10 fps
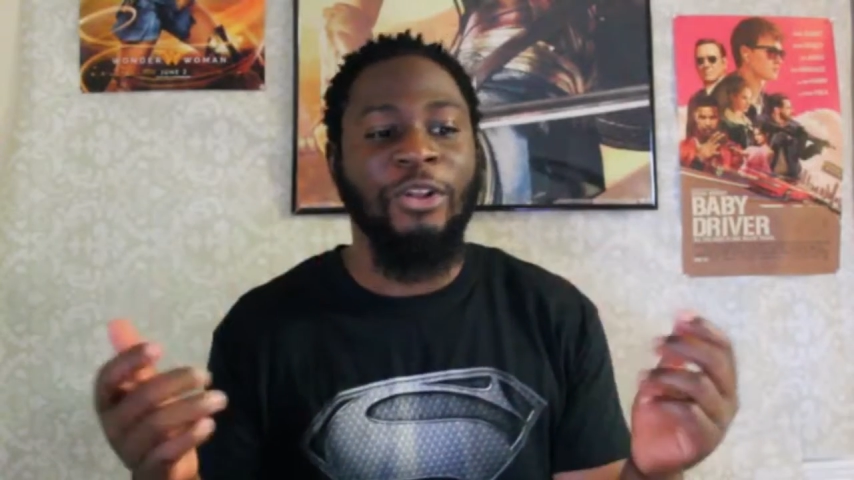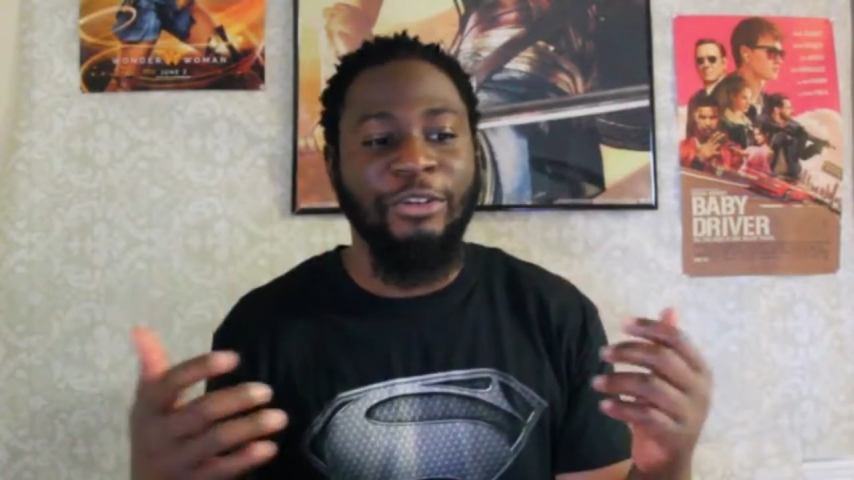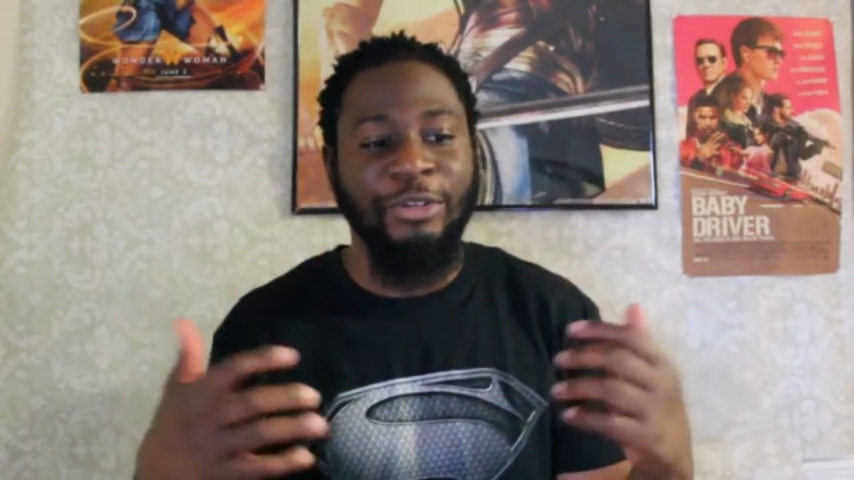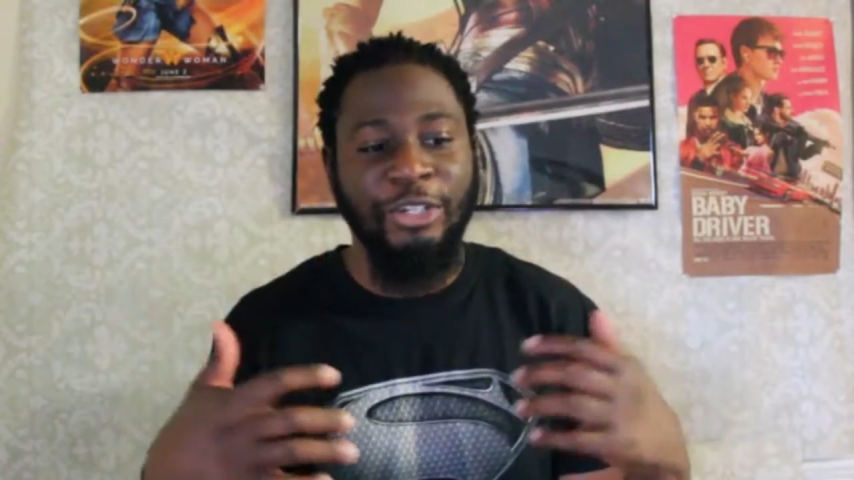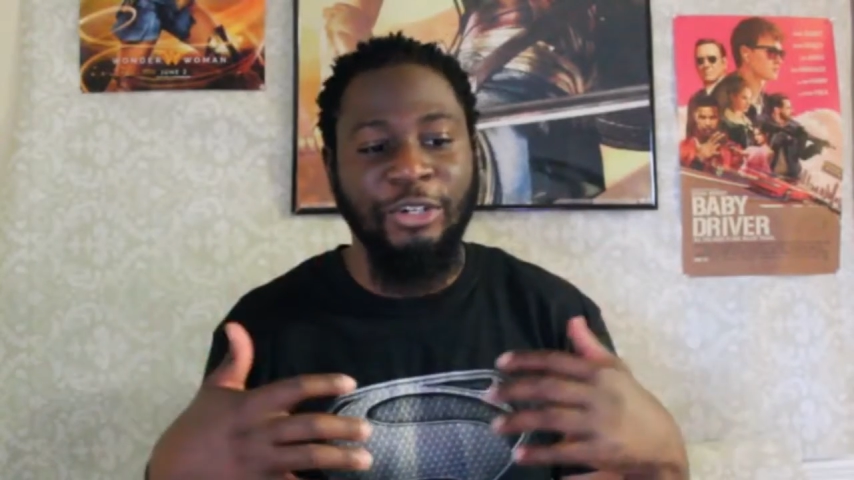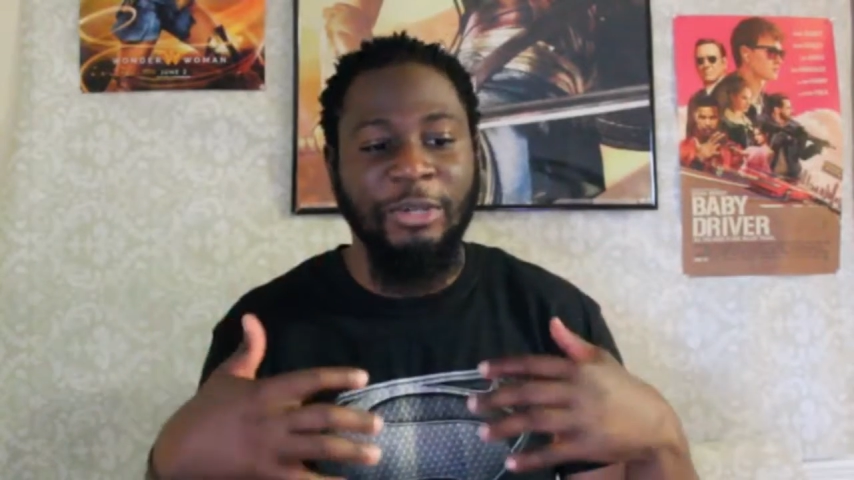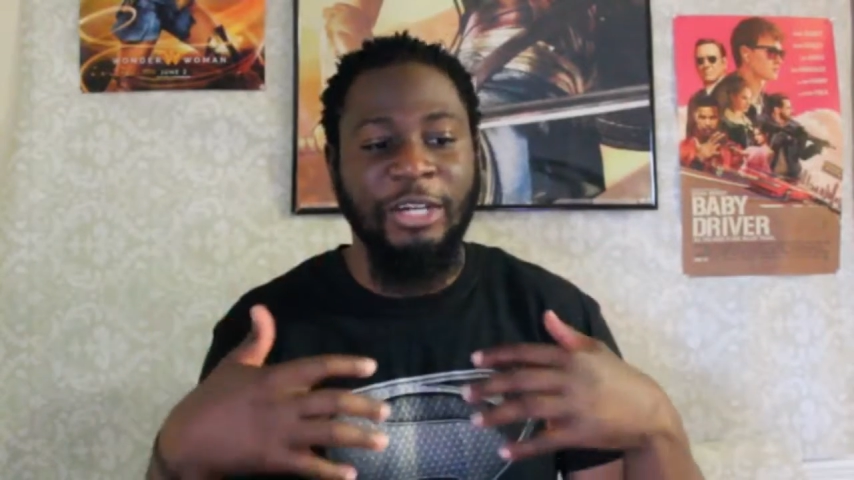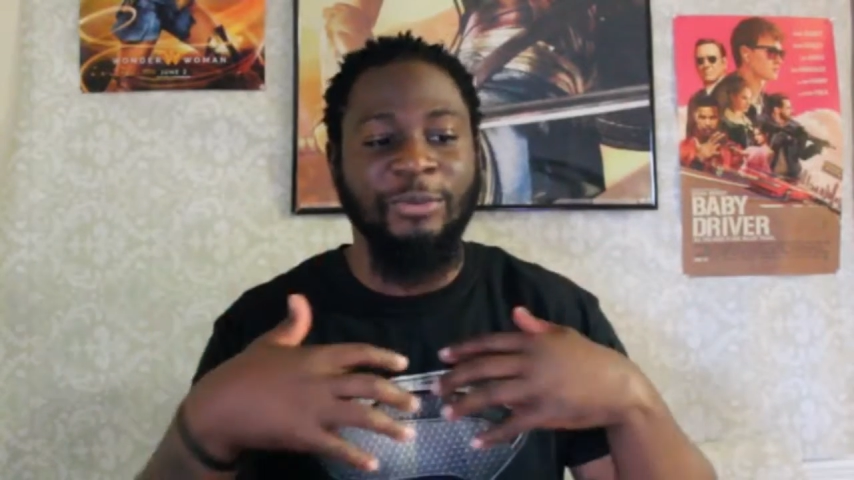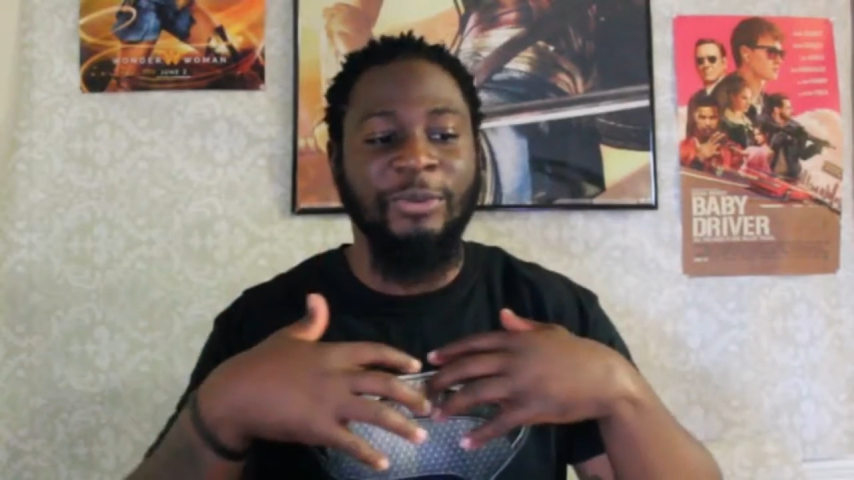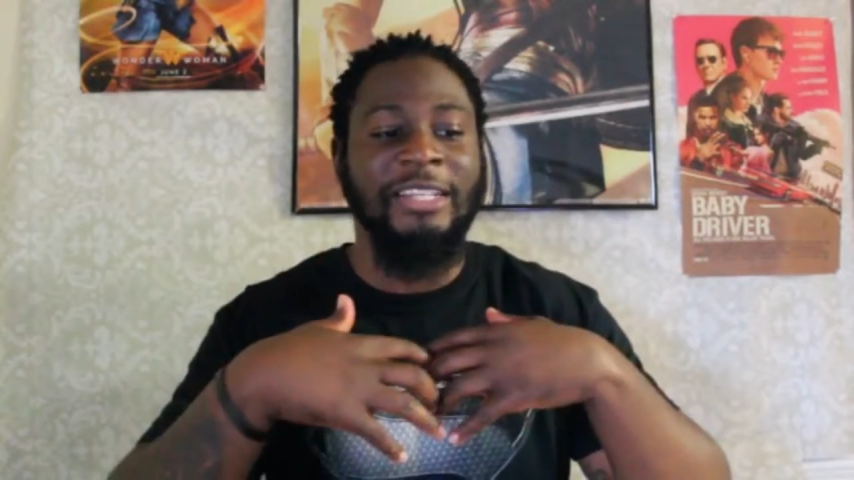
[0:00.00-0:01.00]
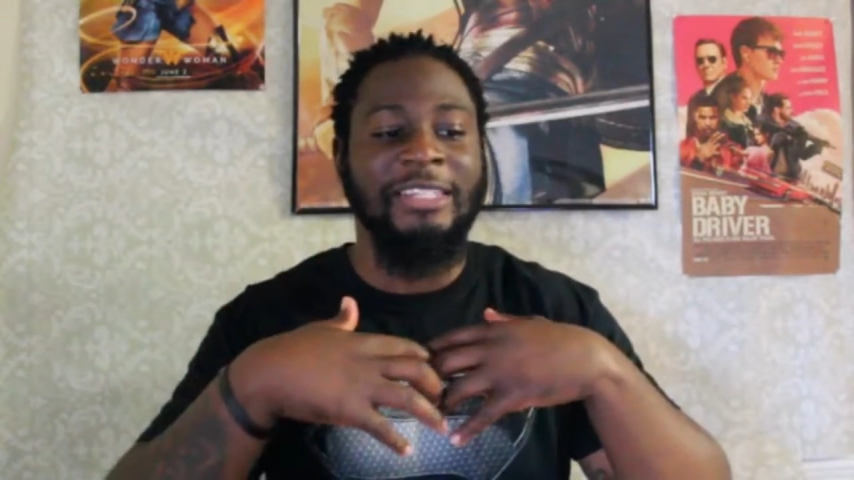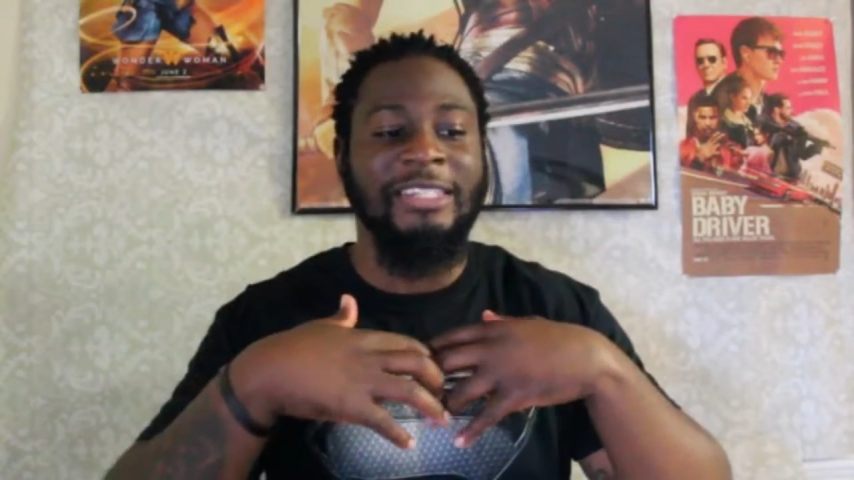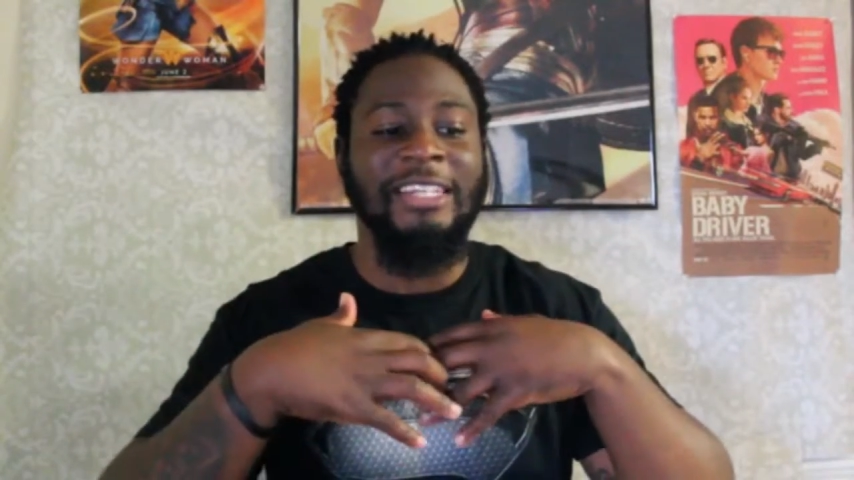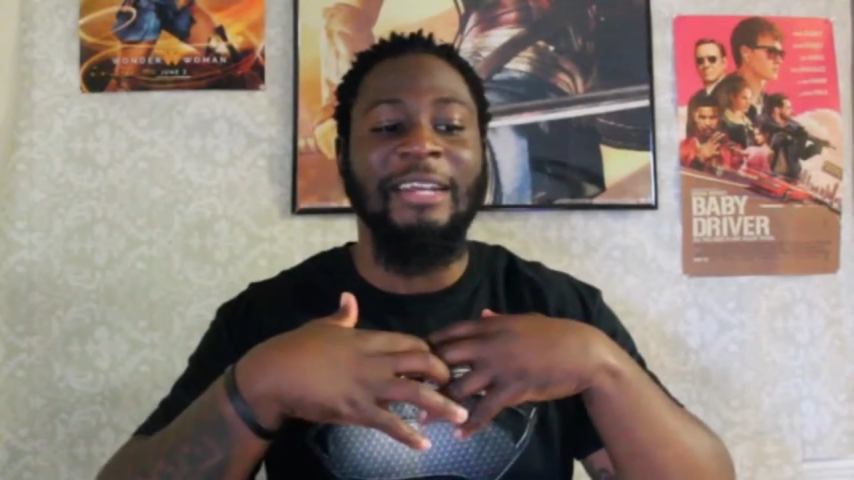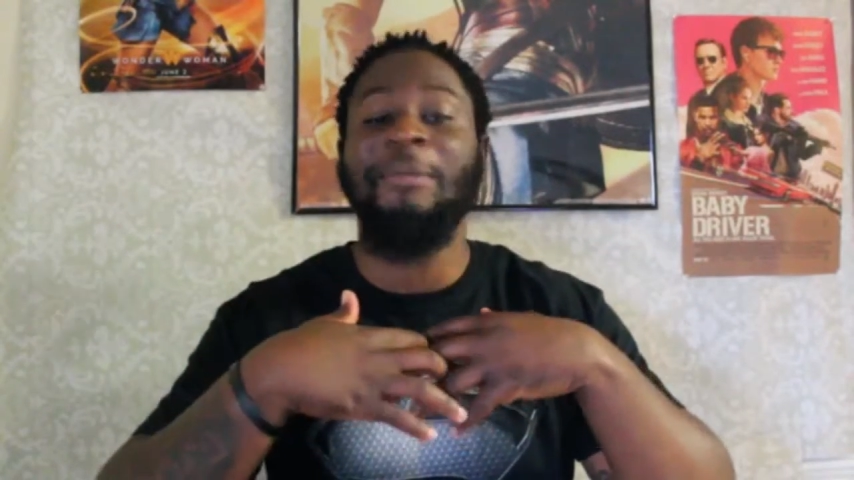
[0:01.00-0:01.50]
a reunion because we get to
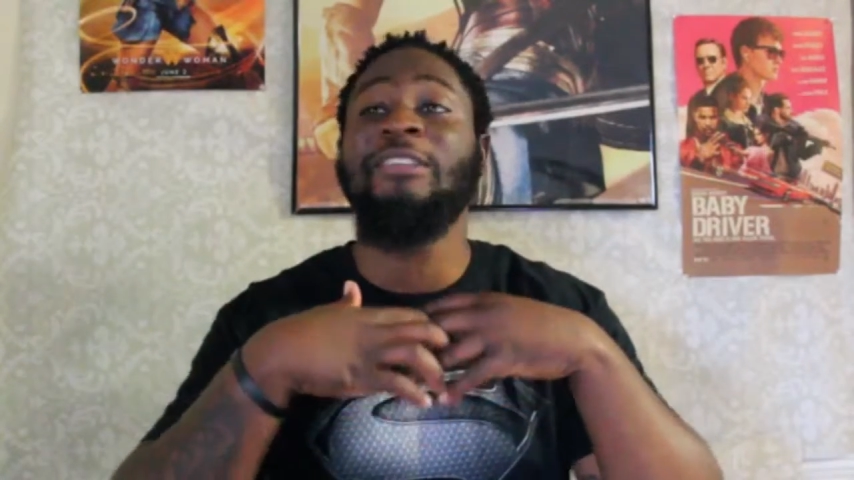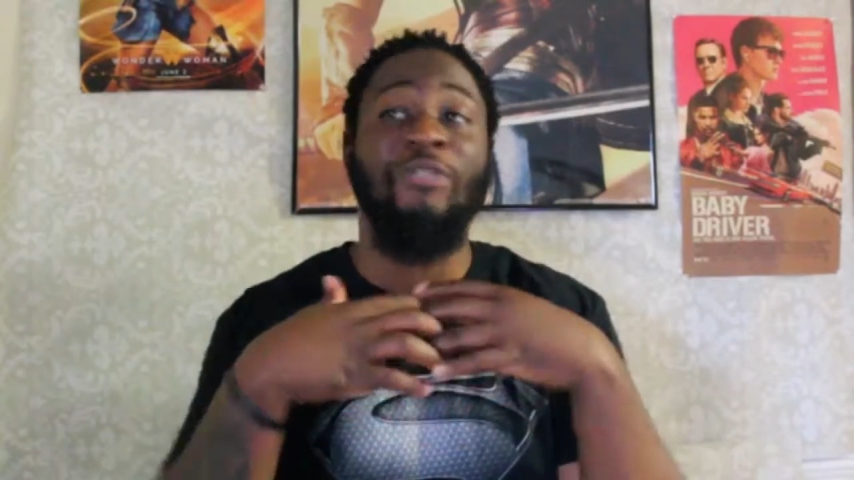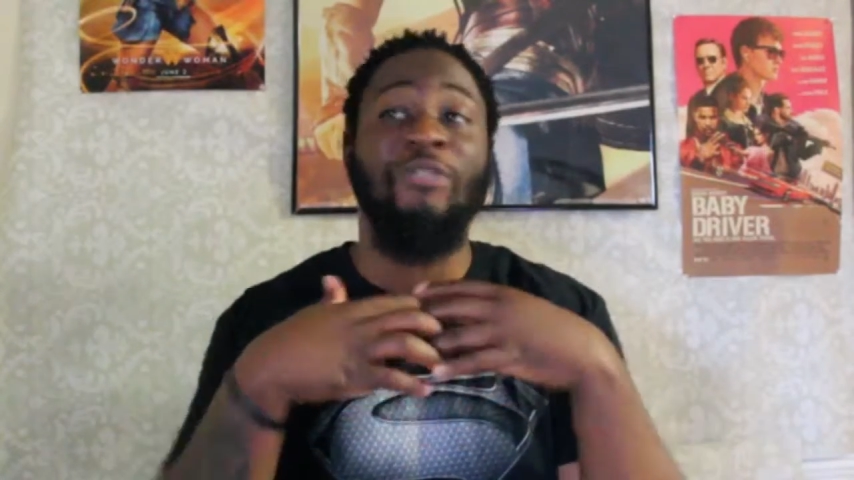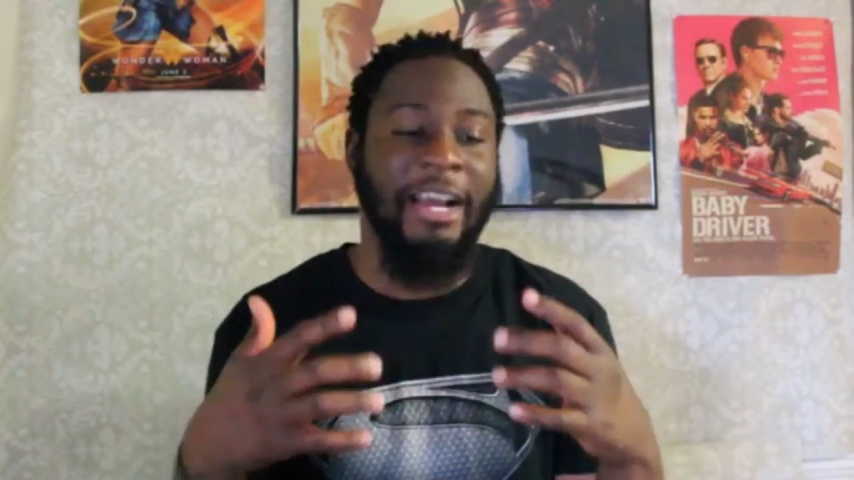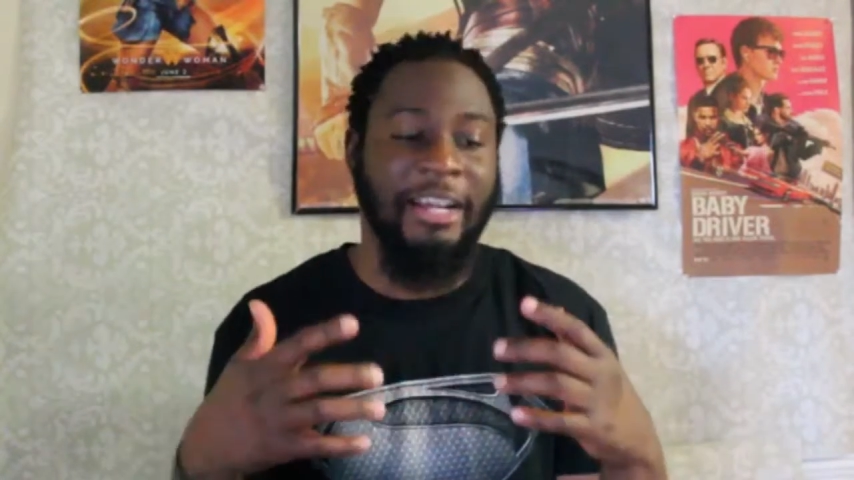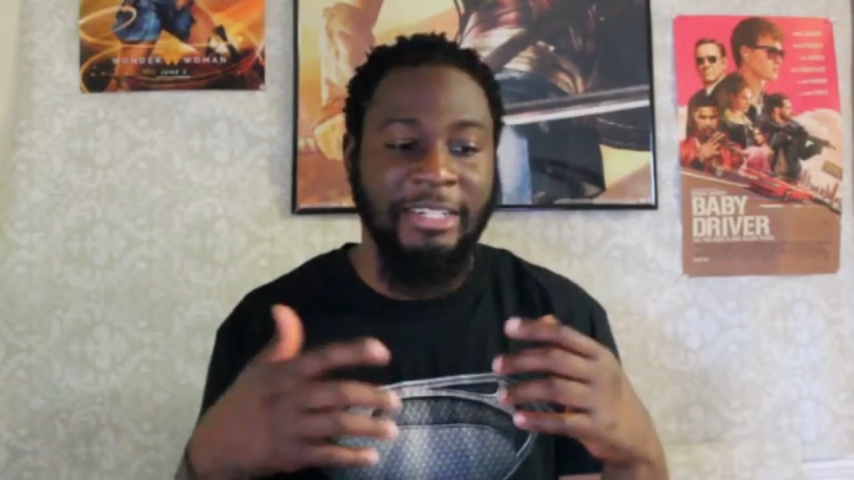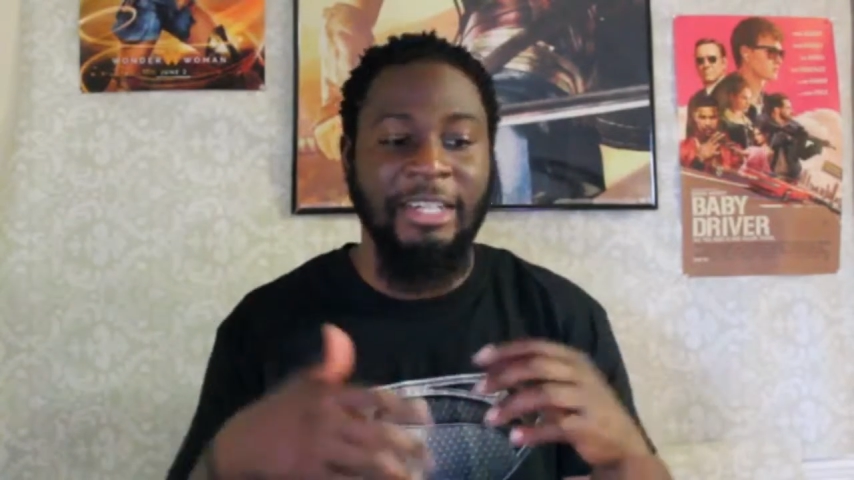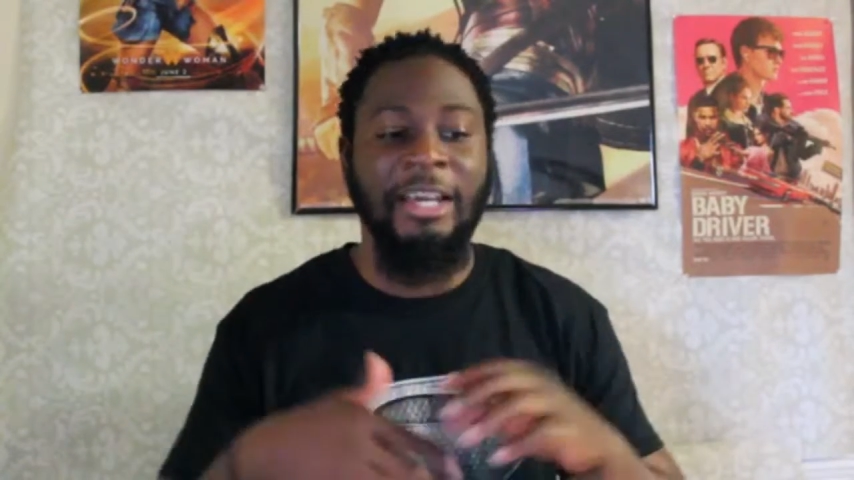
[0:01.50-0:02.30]
see them interact.